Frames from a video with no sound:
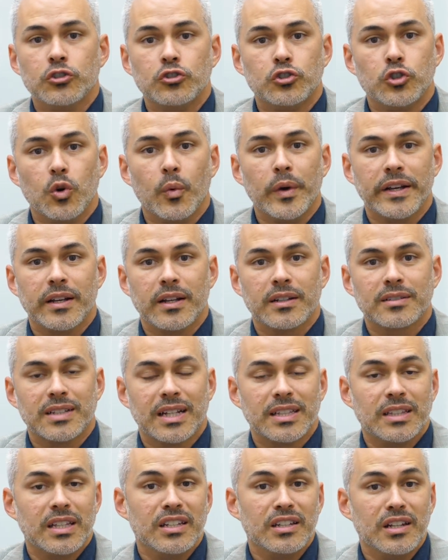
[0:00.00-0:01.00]
showing us
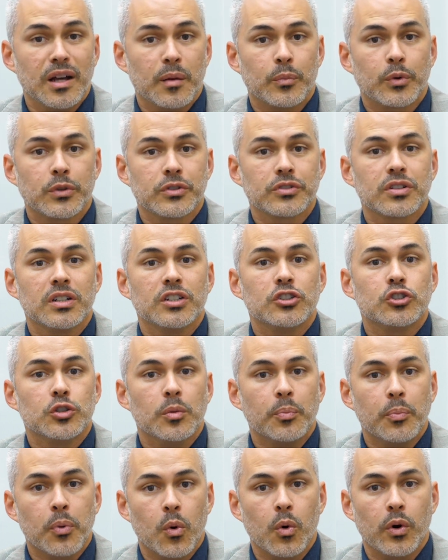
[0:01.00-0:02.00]
that the numbers
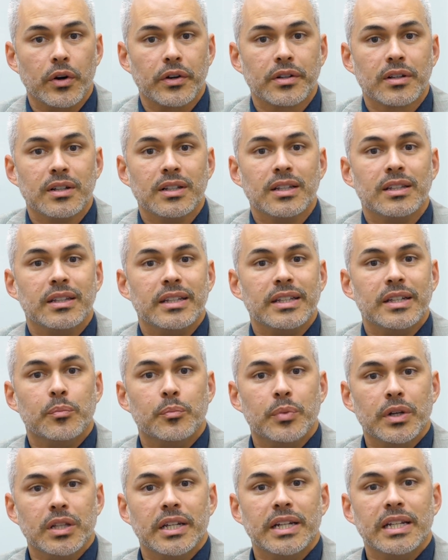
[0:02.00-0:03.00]
support the
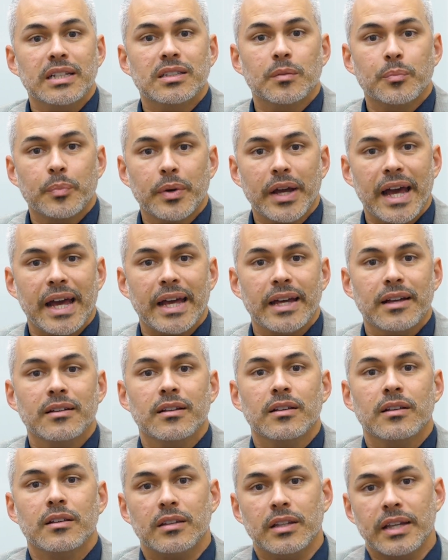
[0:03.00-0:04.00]
ability to pay
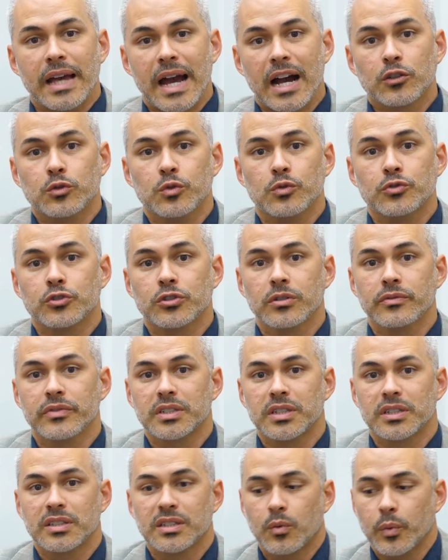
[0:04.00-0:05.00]
the actual
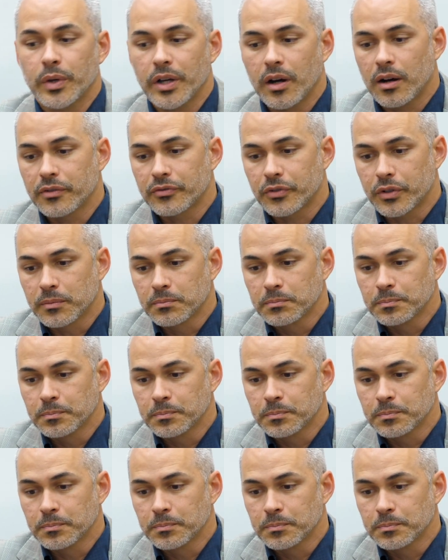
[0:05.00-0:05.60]
services that we offer.